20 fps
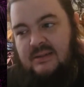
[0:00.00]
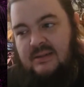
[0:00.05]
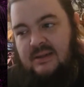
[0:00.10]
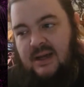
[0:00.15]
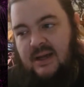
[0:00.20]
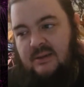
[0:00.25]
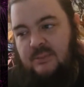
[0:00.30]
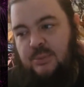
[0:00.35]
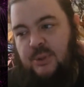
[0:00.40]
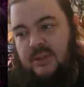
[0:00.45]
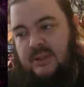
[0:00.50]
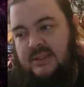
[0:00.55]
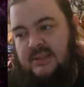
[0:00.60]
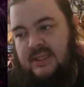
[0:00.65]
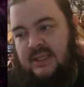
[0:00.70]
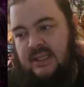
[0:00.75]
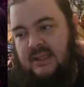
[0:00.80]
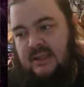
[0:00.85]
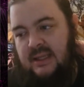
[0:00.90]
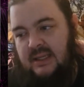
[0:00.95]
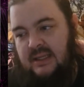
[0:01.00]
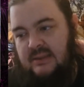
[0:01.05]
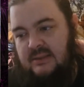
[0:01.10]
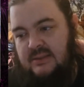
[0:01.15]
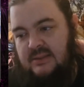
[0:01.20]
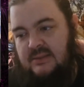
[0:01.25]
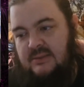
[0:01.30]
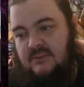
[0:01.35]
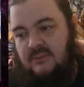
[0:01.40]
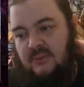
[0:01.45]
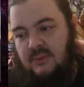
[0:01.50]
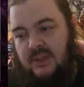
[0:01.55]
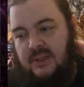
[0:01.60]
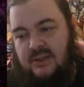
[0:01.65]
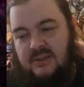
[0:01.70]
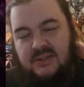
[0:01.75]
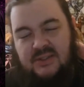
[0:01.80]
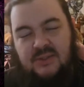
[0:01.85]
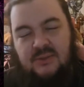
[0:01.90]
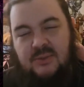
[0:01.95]
I would probably make it like a 1
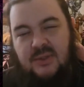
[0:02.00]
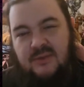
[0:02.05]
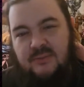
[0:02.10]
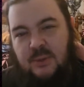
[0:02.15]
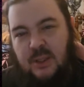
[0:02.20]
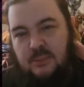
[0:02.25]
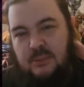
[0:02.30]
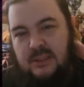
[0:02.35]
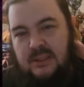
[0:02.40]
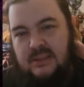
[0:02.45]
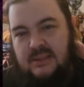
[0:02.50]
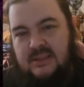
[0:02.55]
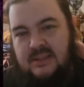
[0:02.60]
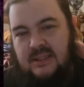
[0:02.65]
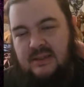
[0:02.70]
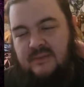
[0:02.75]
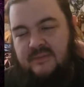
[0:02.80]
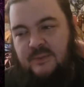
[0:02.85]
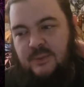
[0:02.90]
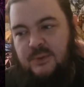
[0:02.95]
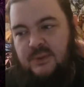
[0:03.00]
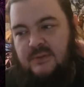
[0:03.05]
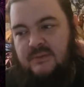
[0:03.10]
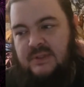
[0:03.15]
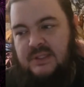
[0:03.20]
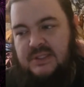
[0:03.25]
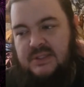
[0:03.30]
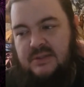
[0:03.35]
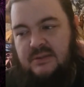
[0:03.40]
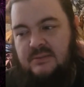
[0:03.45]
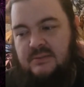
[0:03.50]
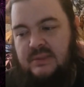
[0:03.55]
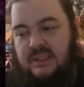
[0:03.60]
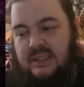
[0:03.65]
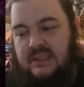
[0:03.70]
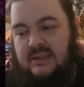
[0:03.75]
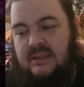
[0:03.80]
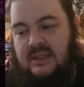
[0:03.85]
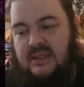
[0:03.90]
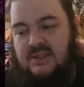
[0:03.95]
or 2 of maybe, instead of 4 of, because you don't
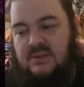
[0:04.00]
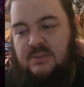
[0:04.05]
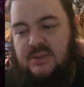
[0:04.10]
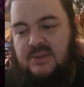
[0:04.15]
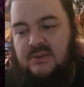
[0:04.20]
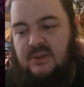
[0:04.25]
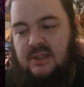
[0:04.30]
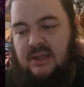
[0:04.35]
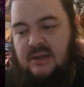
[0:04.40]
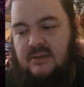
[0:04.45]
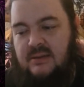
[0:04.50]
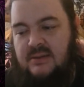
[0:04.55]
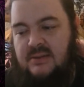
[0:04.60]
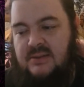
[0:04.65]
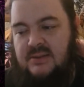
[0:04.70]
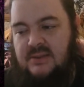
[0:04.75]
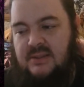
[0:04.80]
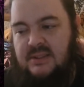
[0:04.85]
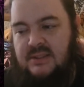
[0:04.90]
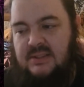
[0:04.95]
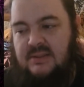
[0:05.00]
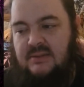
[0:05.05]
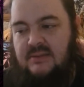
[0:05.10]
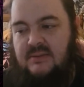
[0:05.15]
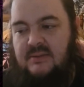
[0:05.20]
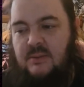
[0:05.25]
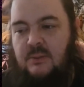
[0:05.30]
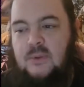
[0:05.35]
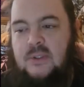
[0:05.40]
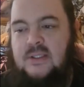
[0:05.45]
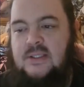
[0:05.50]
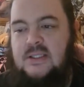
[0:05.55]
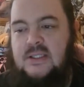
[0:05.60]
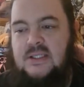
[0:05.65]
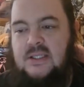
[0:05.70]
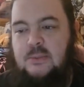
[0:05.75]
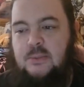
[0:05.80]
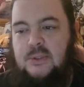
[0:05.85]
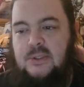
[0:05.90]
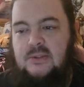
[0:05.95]
need the extra mystery counters, because the ones that
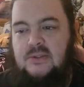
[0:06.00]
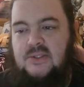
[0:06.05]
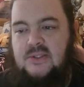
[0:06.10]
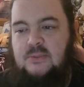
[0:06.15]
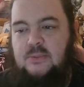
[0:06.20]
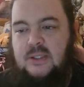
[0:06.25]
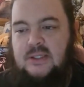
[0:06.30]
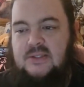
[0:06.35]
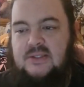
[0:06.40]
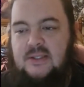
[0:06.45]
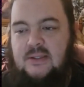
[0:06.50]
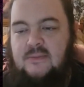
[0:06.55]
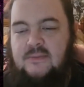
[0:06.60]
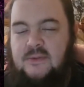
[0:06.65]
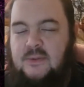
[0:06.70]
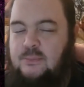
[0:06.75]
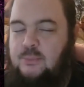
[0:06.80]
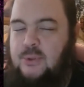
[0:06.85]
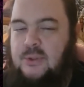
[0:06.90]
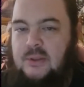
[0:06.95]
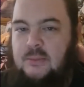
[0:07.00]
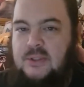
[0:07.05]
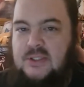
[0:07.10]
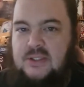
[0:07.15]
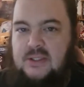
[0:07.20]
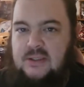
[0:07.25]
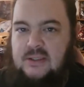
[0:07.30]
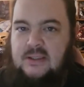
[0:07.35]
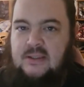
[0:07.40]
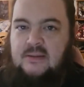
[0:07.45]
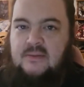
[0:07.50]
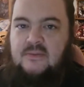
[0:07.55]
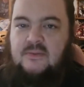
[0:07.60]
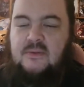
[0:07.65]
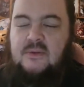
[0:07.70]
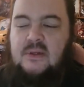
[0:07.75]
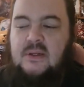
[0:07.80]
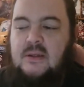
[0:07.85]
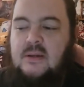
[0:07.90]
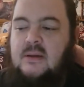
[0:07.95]
she produces by herself are pretty much good enough
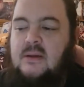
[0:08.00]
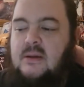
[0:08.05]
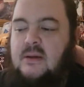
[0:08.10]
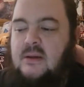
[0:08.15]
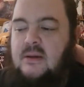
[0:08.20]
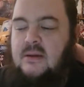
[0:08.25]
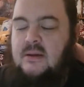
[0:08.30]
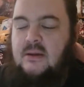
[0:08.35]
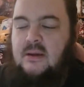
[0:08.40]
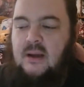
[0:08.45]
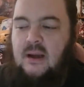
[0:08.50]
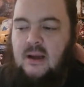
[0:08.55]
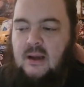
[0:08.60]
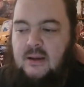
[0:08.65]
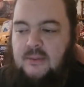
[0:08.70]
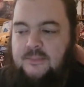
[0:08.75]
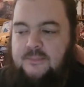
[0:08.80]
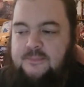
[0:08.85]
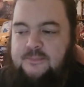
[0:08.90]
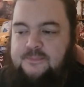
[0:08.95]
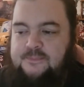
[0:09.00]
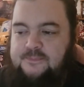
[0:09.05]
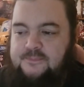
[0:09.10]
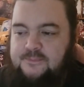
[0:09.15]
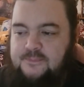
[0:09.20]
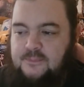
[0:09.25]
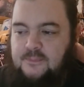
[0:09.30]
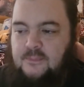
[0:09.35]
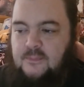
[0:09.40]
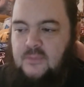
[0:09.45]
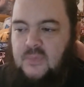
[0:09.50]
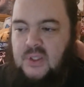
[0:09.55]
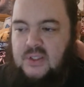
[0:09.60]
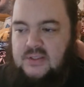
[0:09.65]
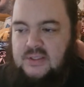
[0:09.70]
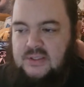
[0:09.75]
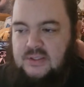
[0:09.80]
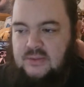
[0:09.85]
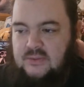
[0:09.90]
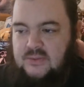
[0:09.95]
to
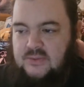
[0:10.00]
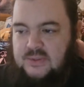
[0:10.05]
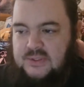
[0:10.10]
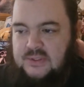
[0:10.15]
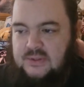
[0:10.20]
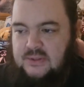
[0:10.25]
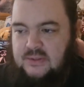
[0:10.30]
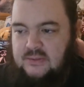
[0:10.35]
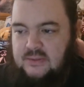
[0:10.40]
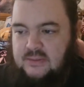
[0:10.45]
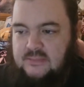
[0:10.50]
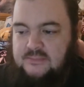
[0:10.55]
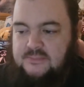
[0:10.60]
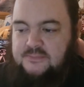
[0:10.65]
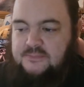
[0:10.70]
use what you're doing.